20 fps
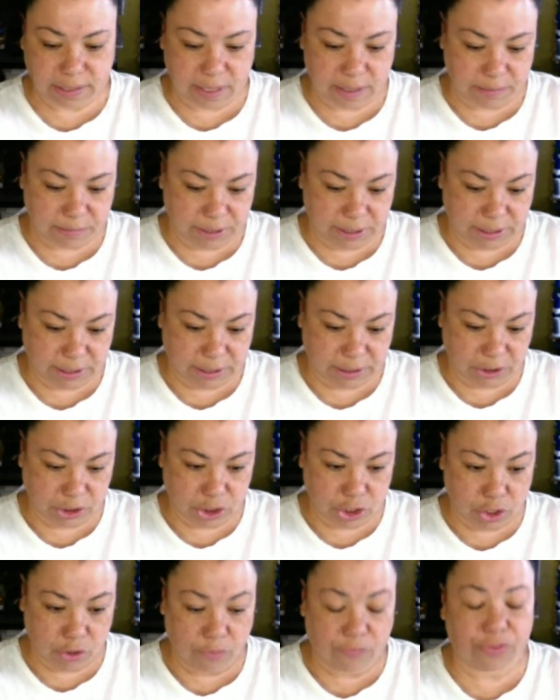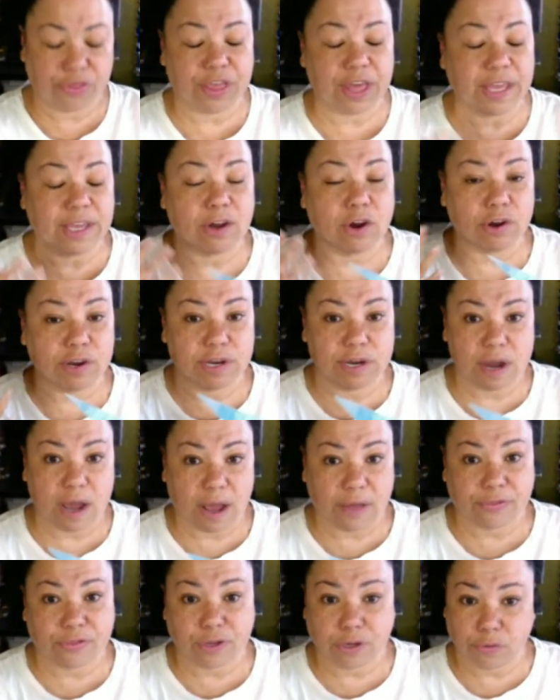I mean, they are
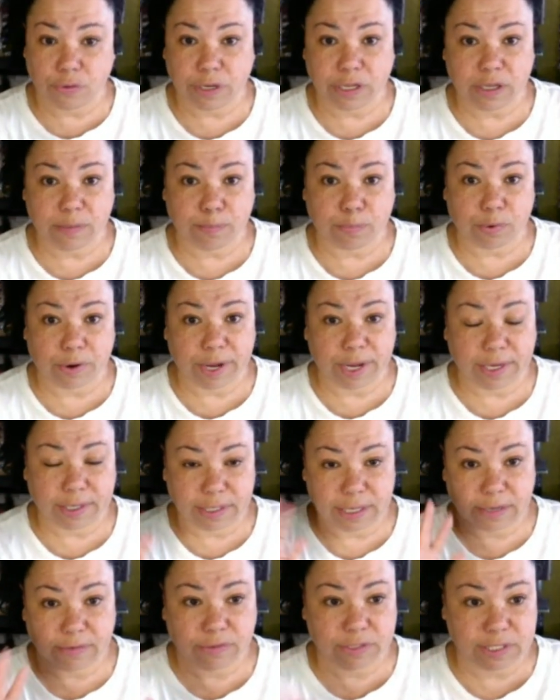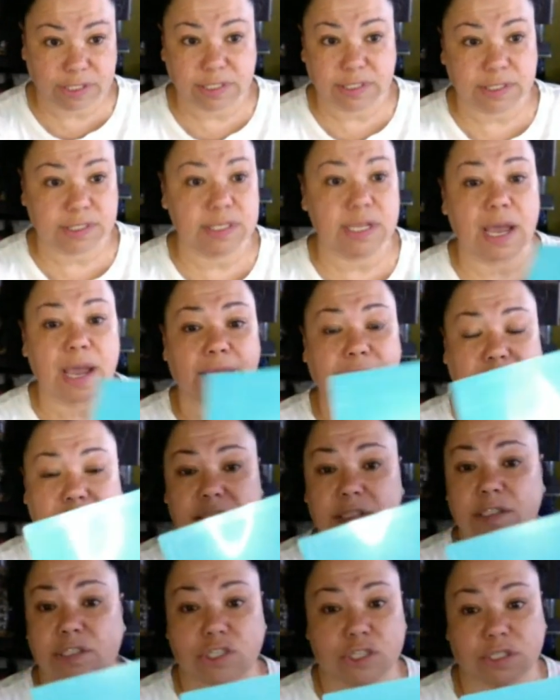not the Cricut brand. Now, this is not.
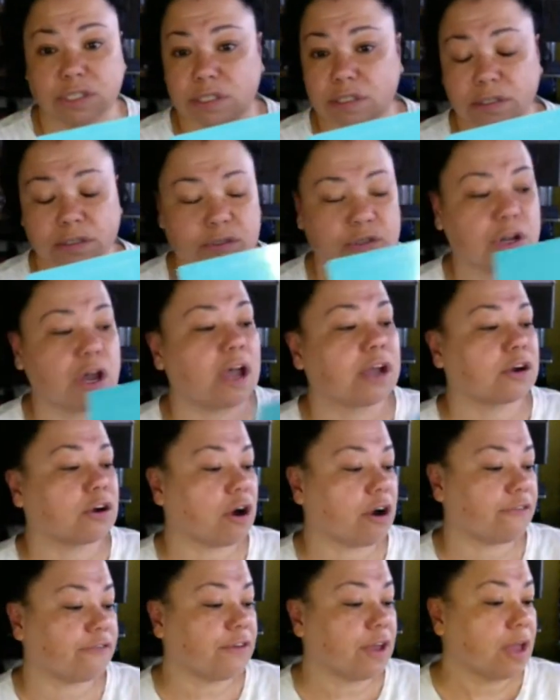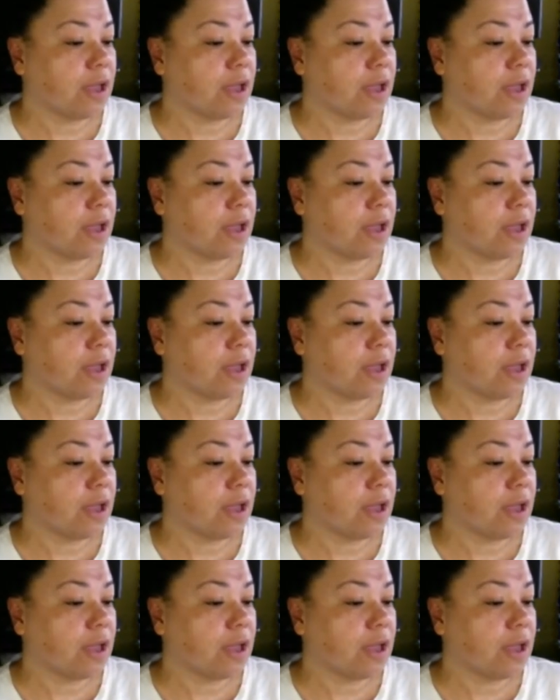This is just a little knockoff.